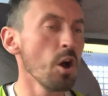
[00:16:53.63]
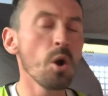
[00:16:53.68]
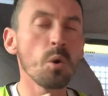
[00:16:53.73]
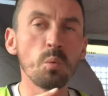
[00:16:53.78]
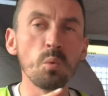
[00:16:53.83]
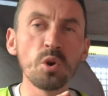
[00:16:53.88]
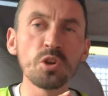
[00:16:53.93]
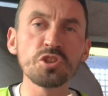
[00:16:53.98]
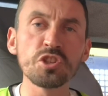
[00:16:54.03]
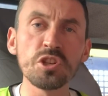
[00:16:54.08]

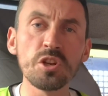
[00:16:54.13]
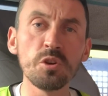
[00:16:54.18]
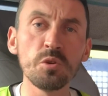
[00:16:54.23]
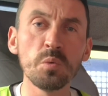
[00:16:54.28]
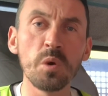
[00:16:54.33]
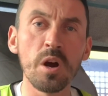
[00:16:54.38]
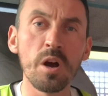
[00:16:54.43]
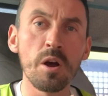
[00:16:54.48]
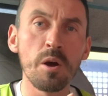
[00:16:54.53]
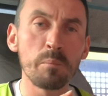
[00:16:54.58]
would
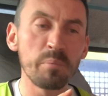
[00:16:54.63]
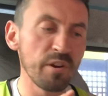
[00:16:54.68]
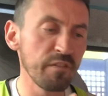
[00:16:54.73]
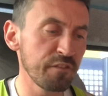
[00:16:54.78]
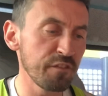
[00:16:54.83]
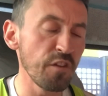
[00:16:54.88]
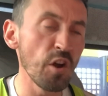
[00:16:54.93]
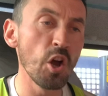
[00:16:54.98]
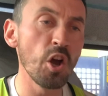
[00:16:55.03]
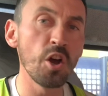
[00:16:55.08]
you
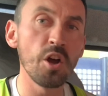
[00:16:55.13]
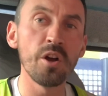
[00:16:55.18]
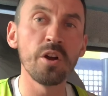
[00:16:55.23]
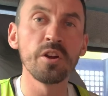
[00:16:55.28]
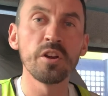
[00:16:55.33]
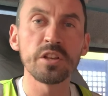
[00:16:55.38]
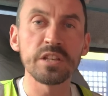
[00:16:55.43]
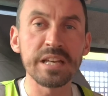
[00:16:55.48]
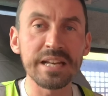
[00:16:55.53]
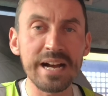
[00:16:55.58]
prefer
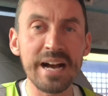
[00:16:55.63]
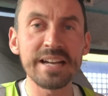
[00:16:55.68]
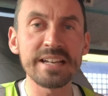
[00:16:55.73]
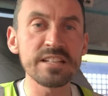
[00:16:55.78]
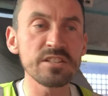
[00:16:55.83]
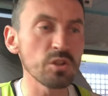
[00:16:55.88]
United